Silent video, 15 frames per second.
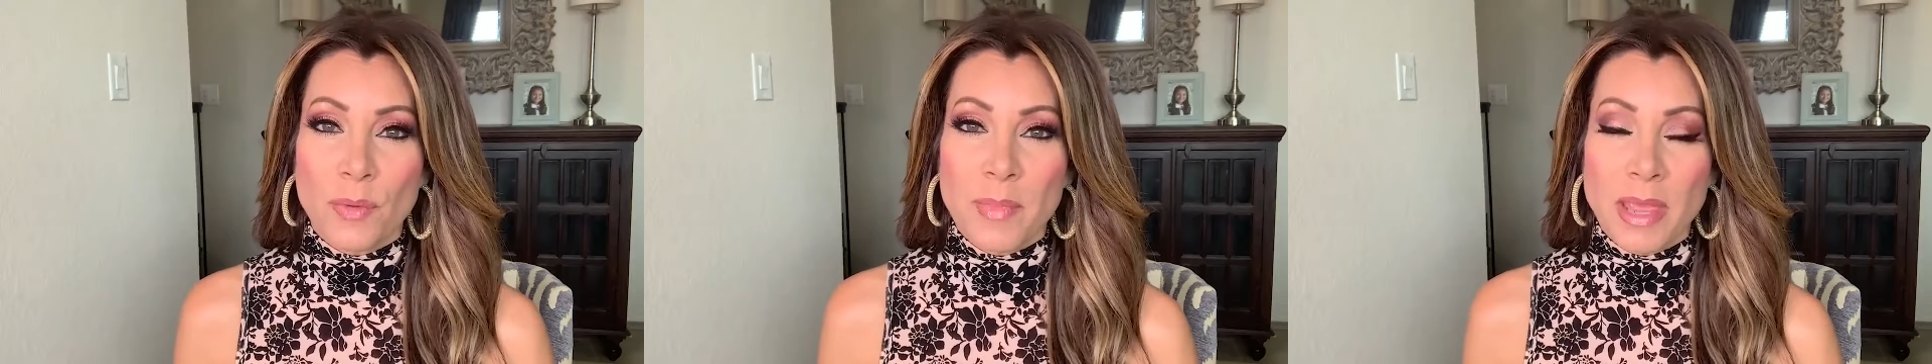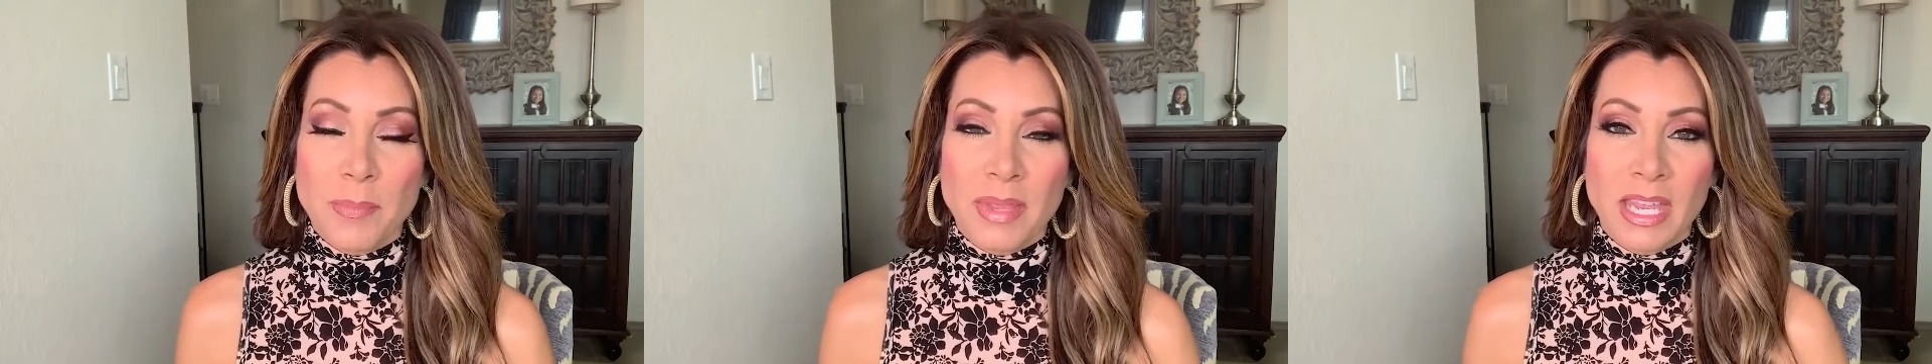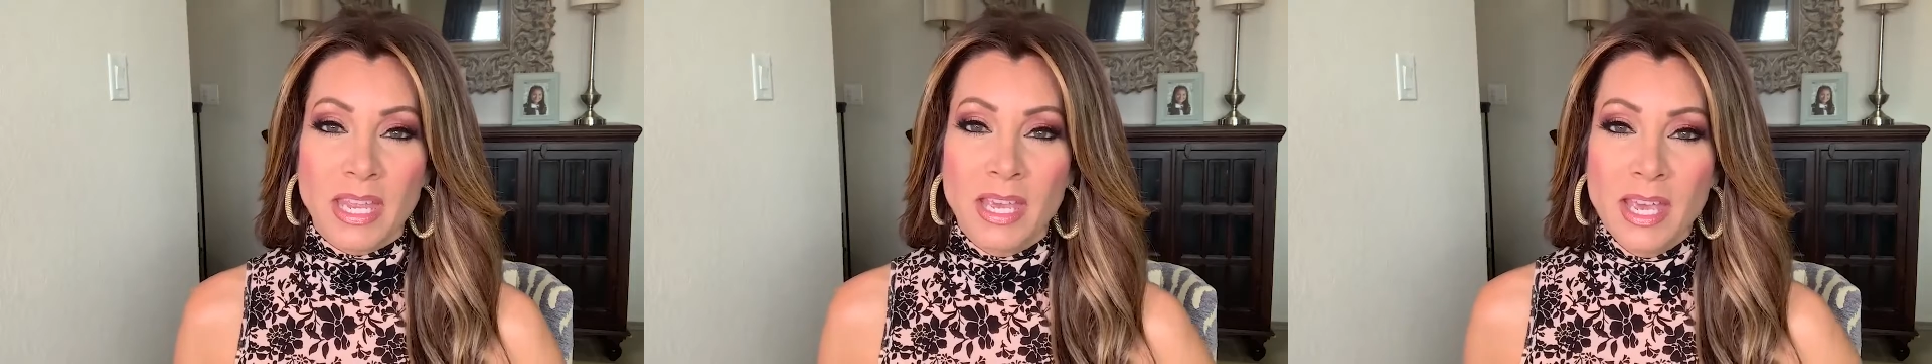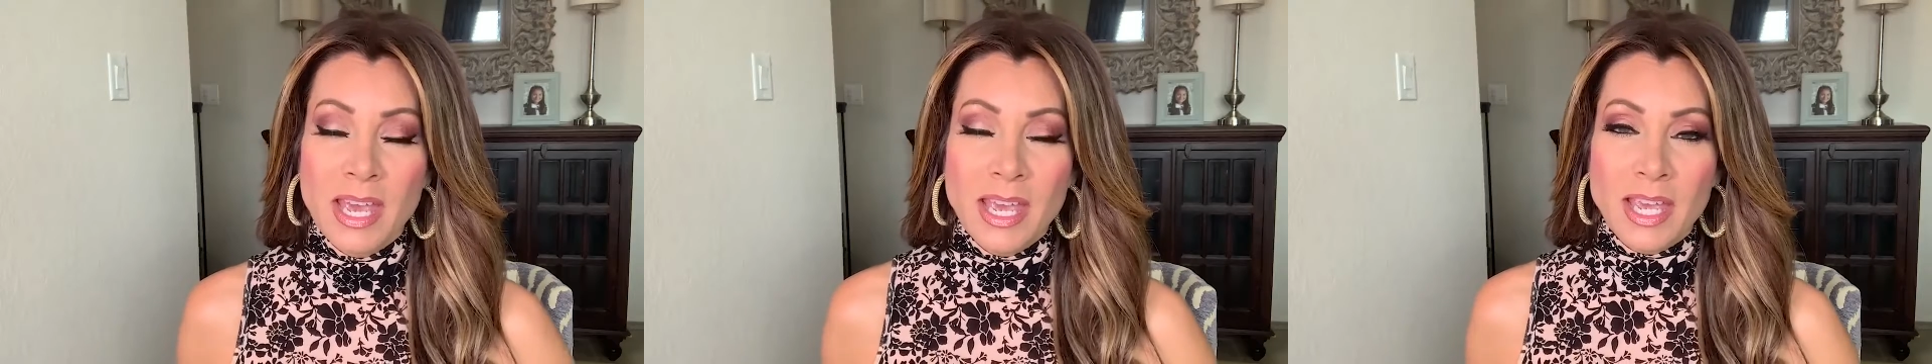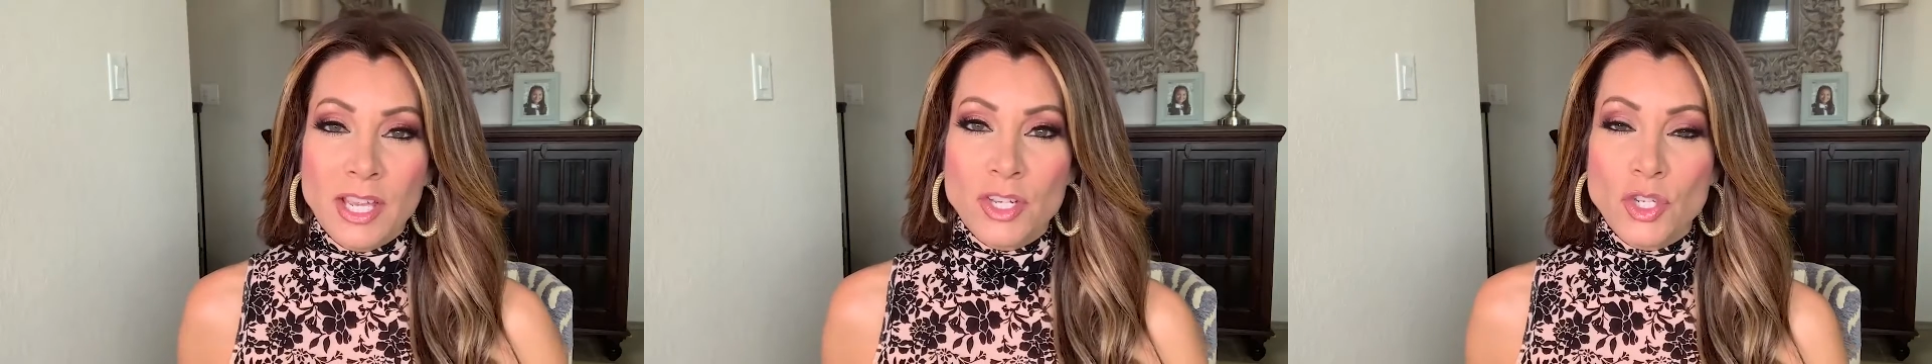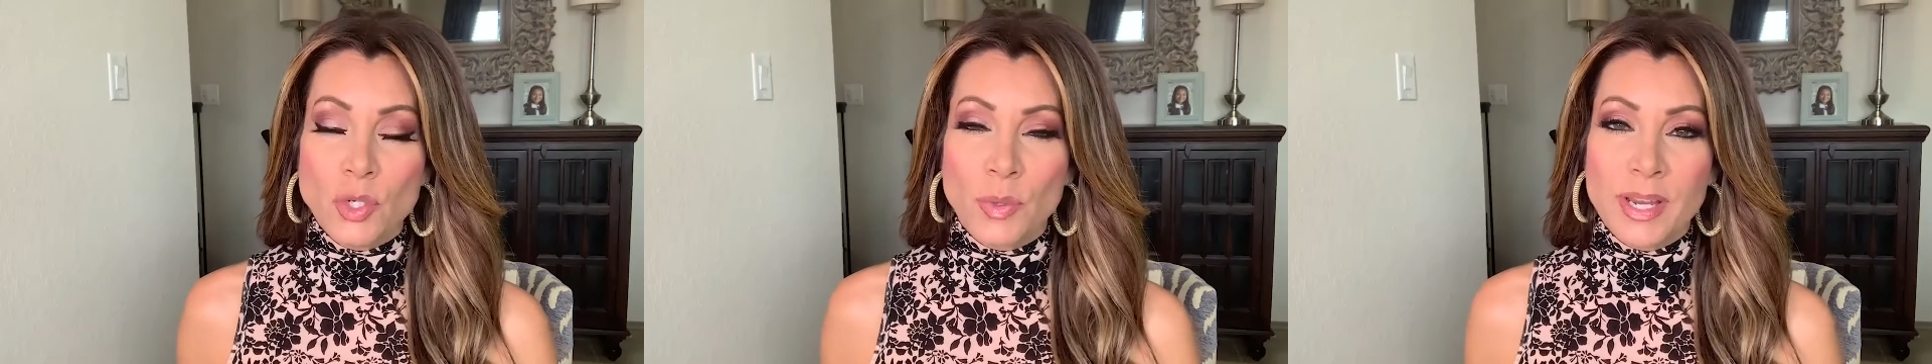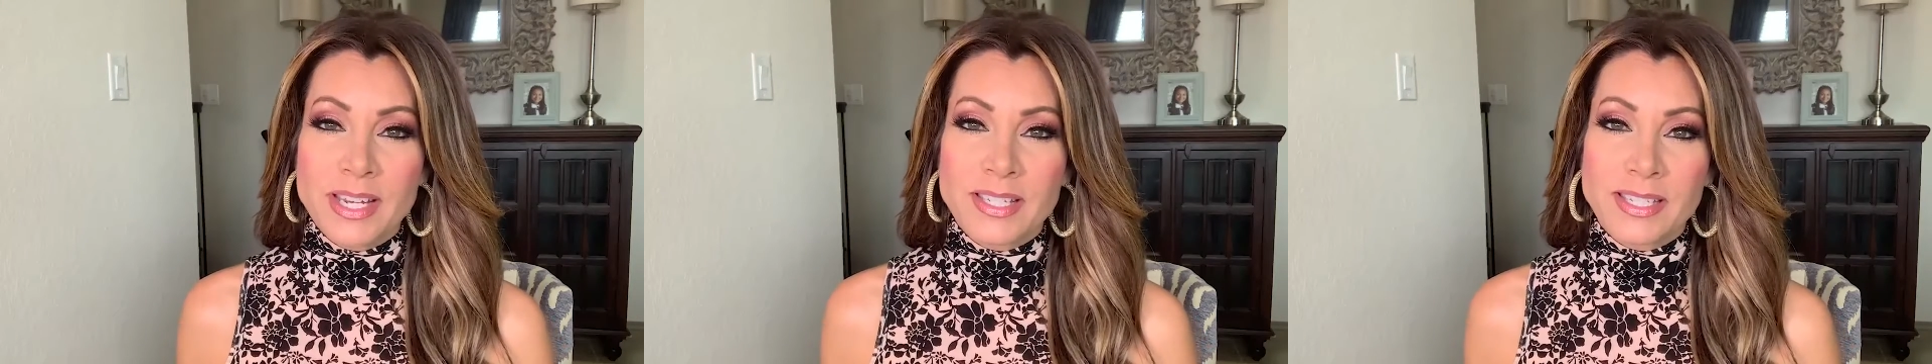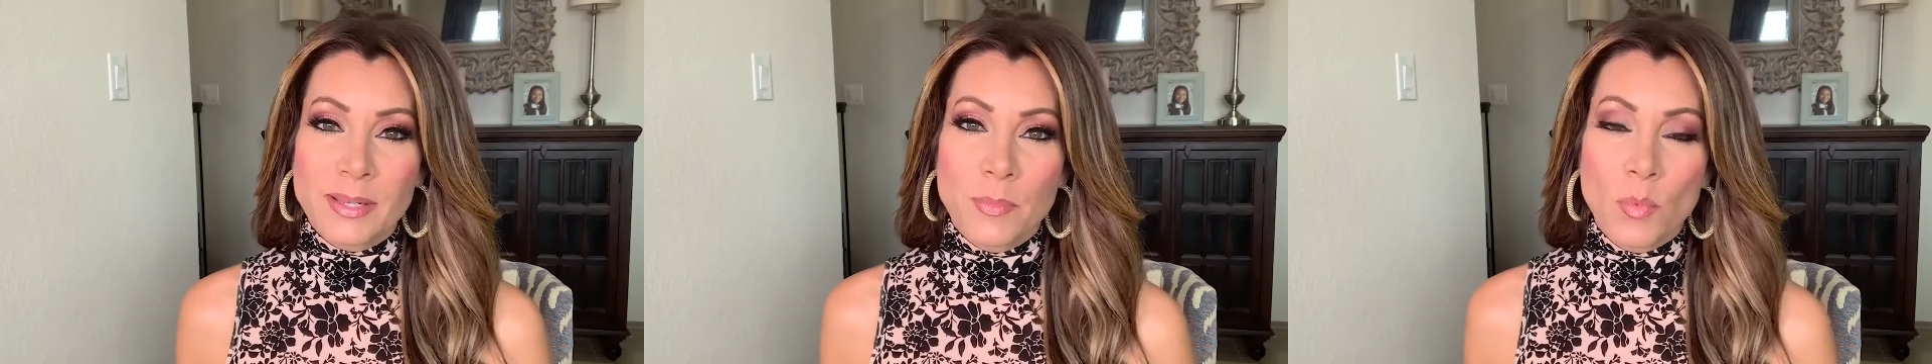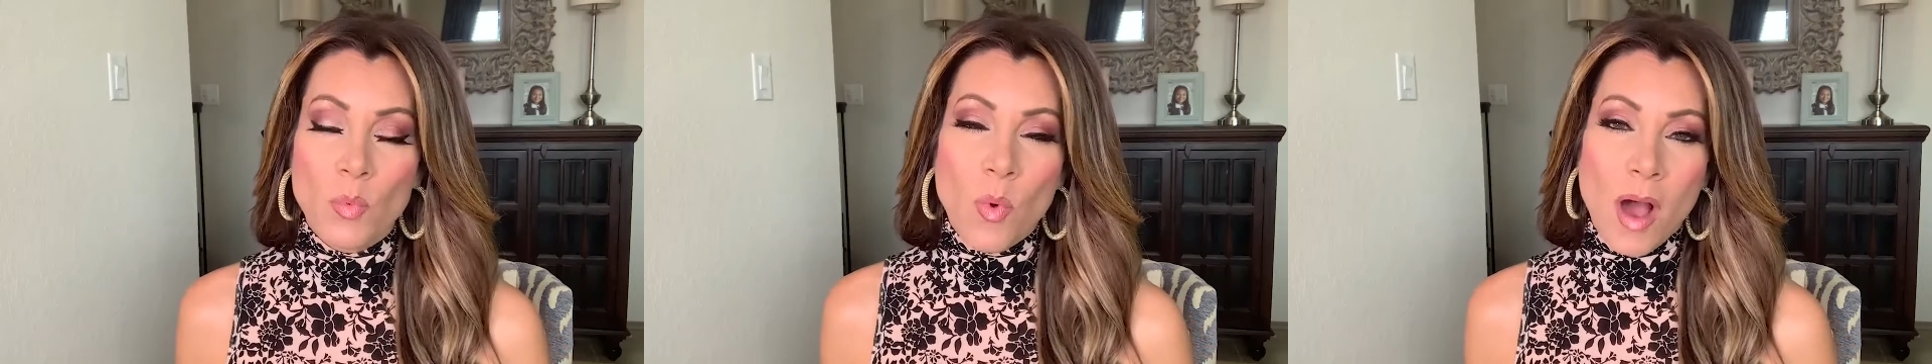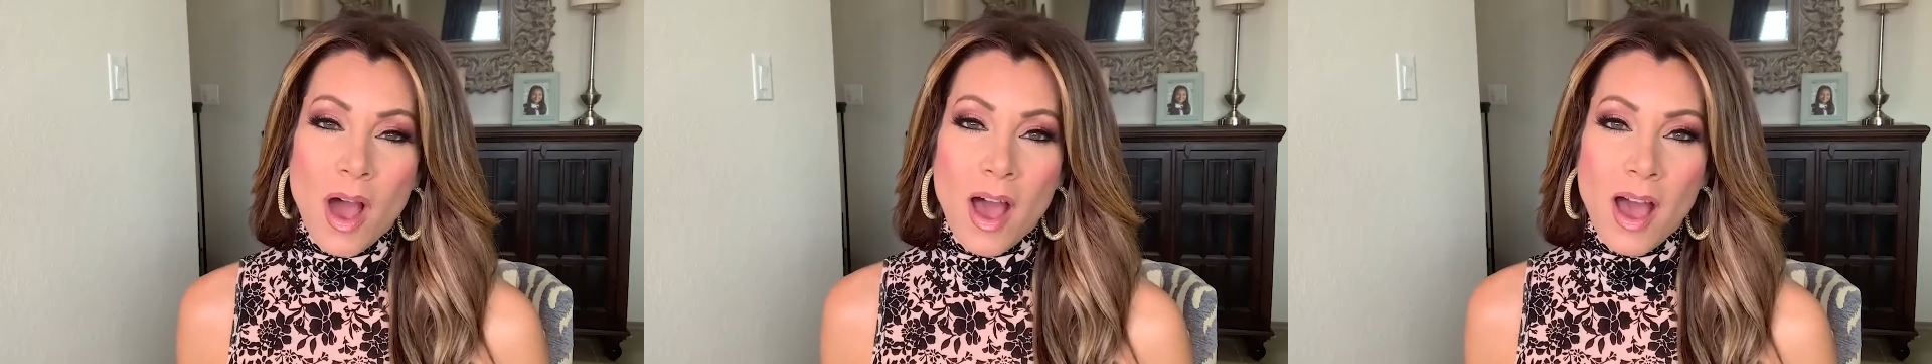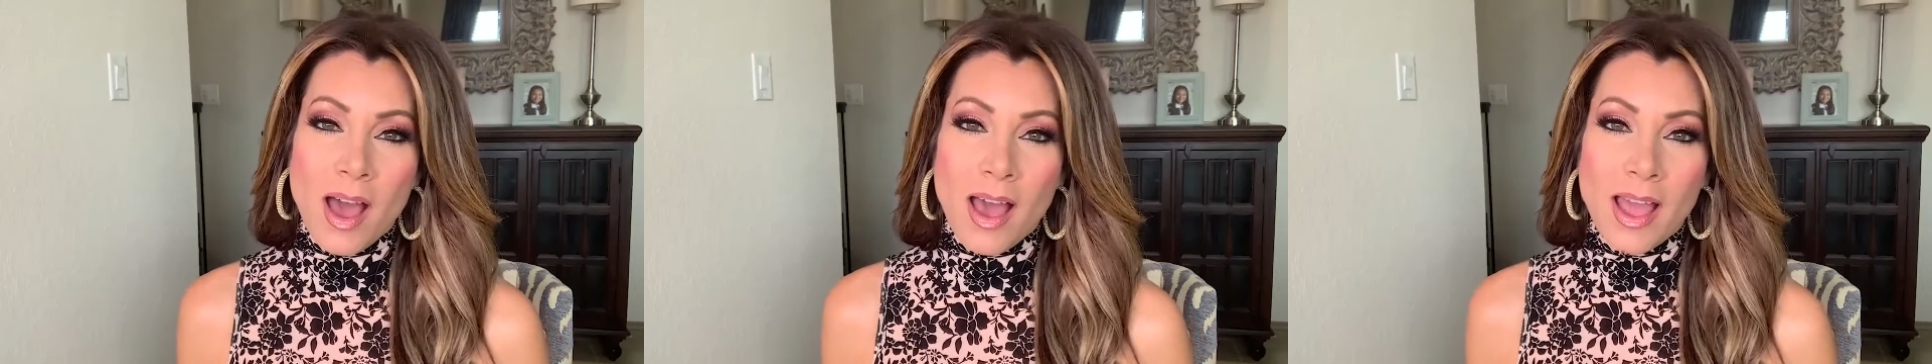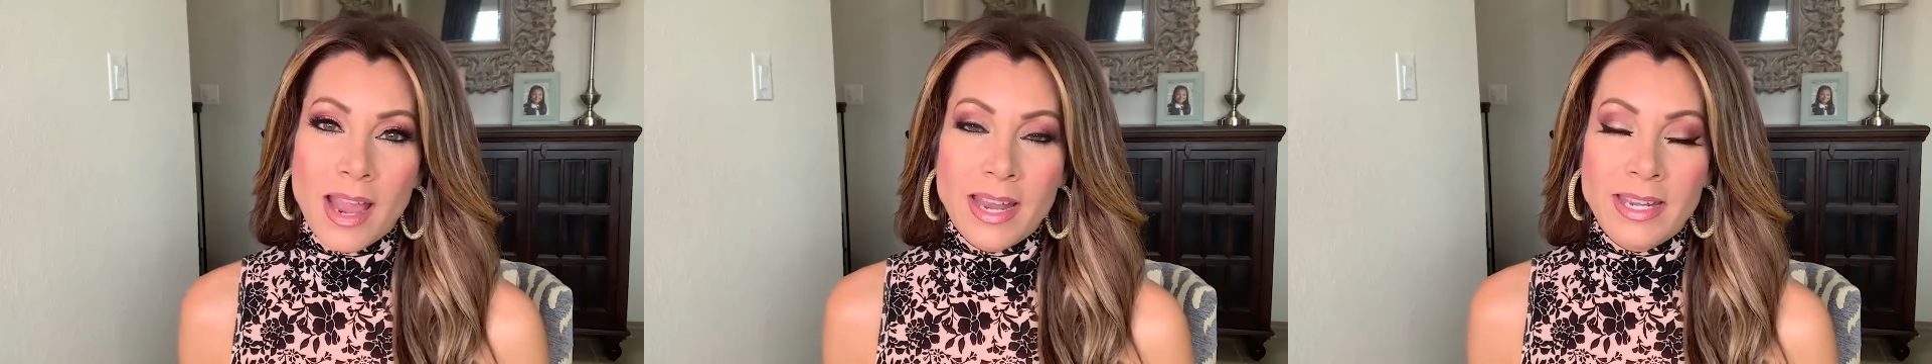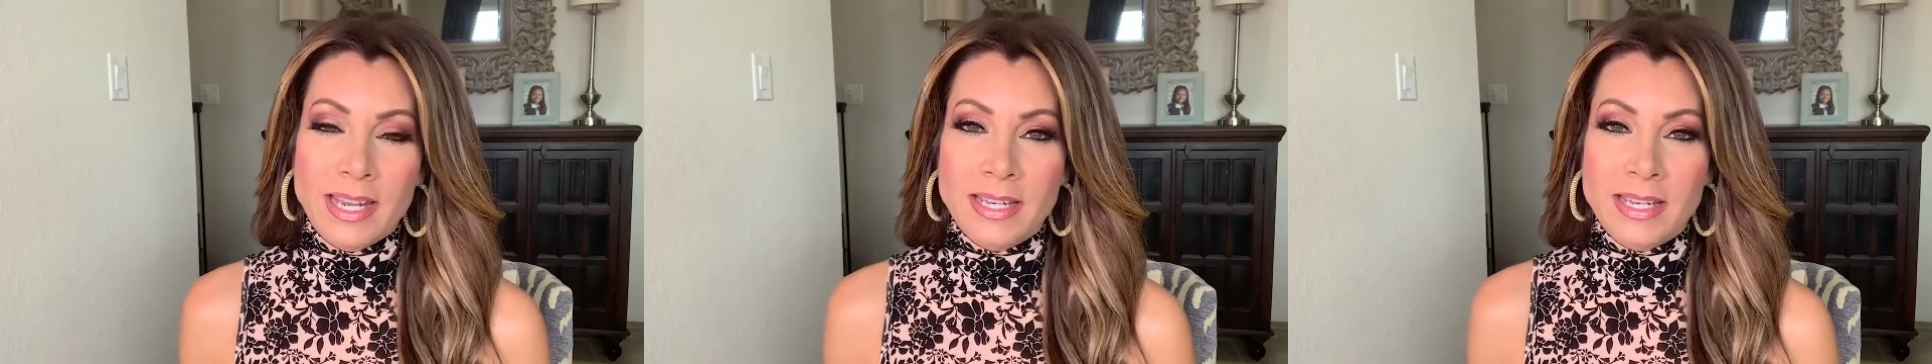maybe enjoying some wine